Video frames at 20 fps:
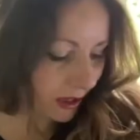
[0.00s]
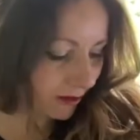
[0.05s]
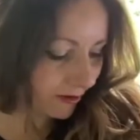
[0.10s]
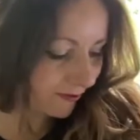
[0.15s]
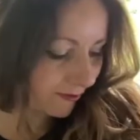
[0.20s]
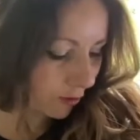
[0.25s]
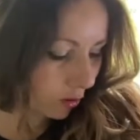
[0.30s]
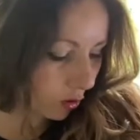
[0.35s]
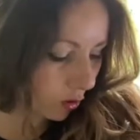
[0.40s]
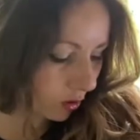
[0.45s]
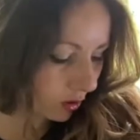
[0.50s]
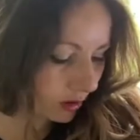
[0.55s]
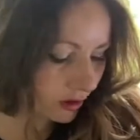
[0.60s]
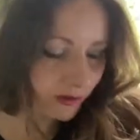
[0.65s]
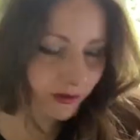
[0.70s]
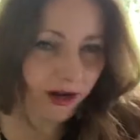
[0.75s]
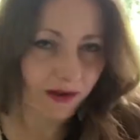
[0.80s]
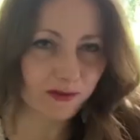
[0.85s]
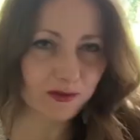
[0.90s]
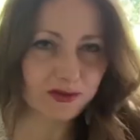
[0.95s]
for
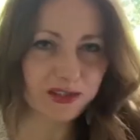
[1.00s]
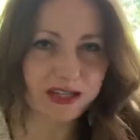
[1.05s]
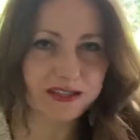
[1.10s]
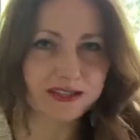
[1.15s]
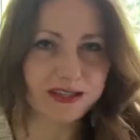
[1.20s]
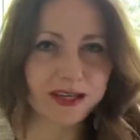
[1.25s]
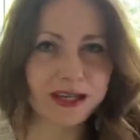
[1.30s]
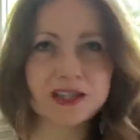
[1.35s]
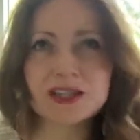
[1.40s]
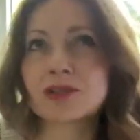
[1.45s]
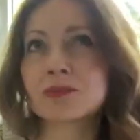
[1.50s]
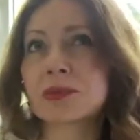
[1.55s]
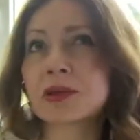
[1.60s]
travel destination,